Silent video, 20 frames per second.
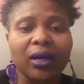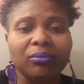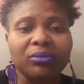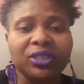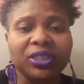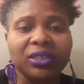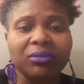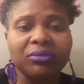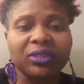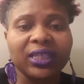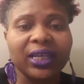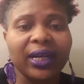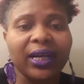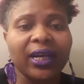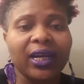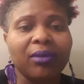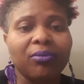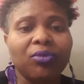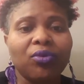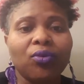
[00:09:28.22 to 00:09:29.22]
gym
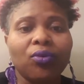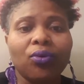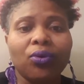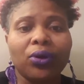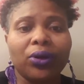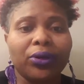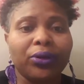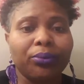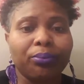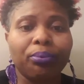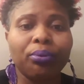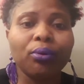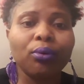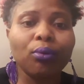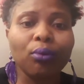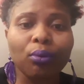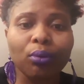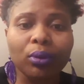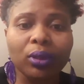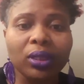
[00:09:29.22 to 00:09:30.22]
time or
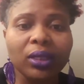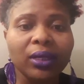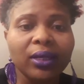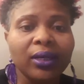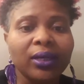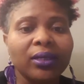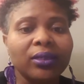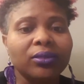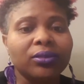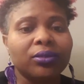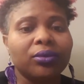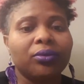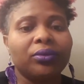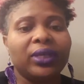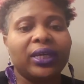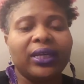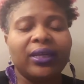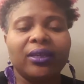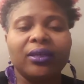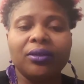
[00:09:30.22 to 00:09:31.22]
pool, so
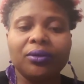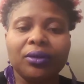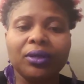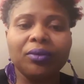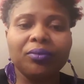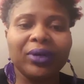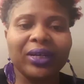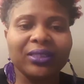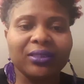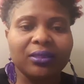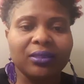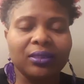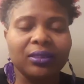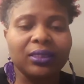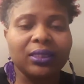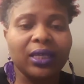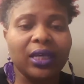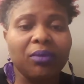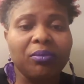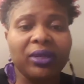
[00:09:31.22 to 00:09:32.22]
that it wasn't the
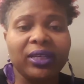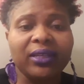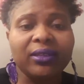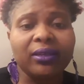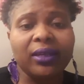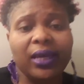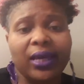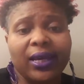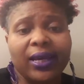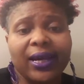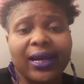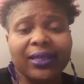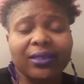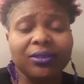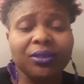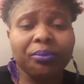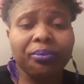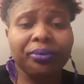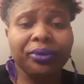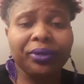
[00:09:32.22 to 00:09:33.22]
same. And it got to
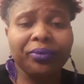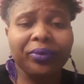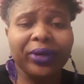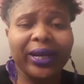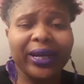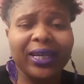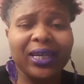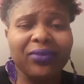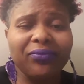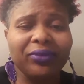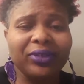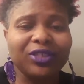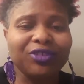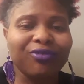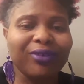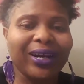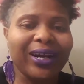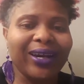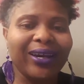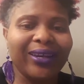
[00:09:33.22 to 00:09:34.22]
the point where I even
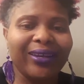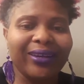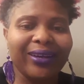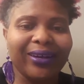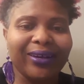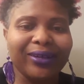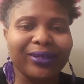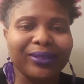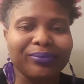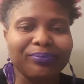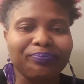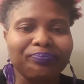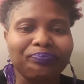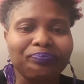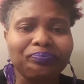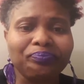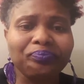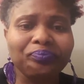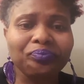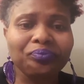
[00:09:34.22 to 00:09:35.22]
tried
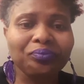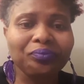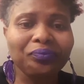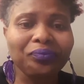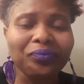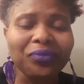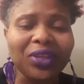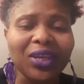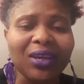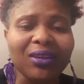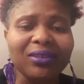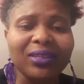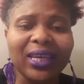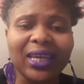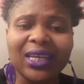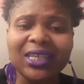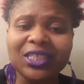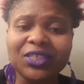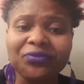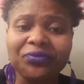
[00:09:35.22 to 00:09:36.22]

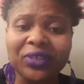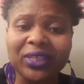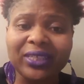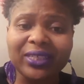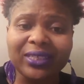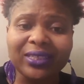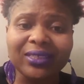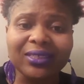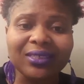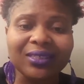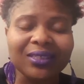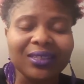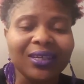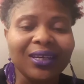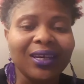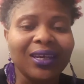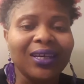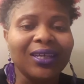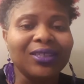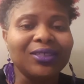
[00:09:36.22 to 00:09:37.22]
dance fitness.
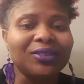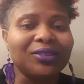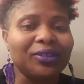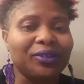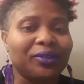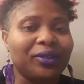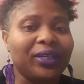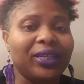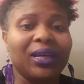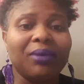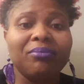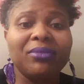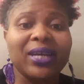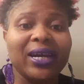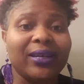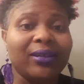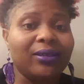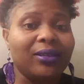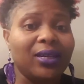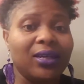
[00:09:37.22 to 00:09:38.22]
So, and I'm
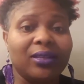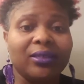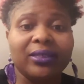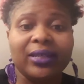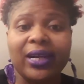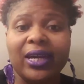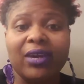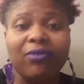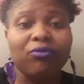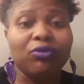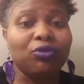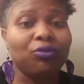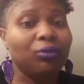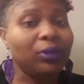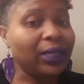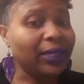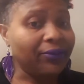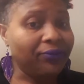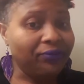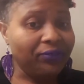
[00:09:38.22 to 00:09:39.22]
not a dancer. I have two
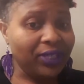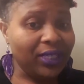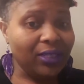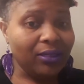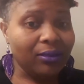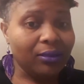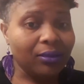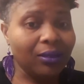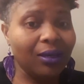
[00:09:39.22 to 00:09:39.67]
left feet.